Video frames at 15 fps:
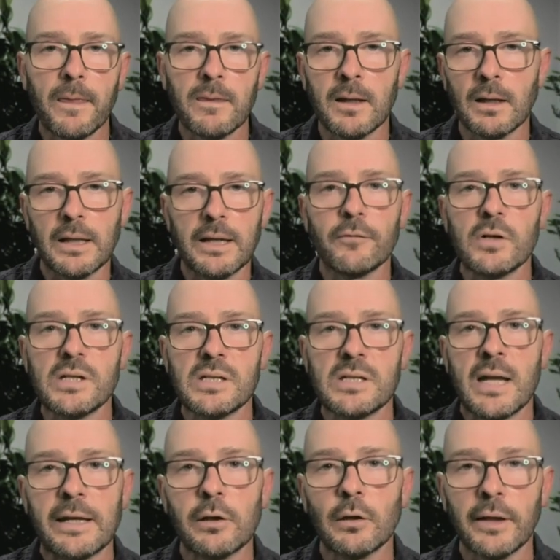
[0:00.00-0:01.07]
nearly every
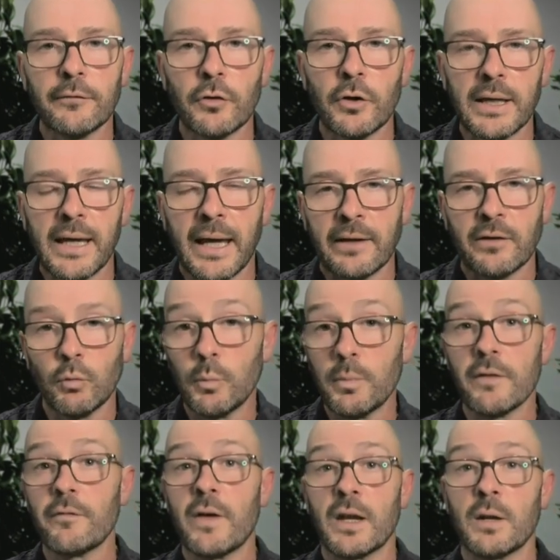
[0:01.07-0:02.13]
snake you'll ever encounter will
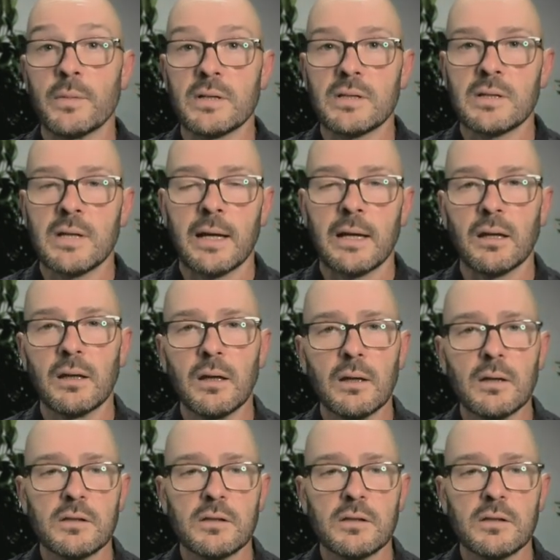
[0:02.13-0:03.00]
be a venomous snake.